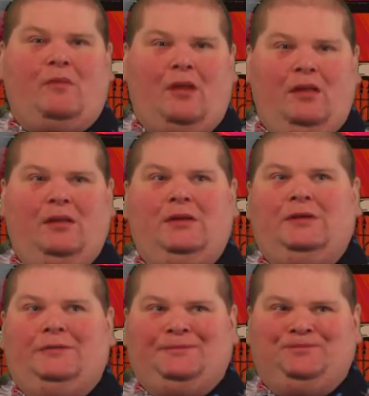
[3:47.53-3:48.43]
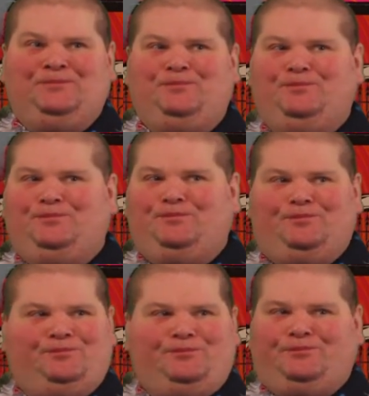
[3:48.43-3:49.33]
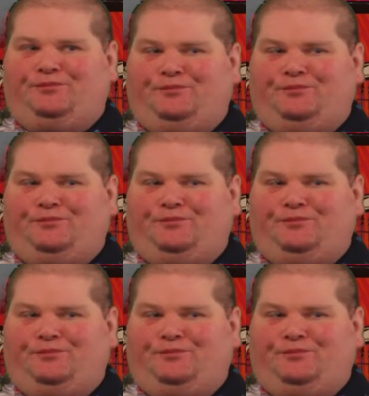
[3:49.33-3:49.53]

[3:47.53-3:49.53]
(no one is talking)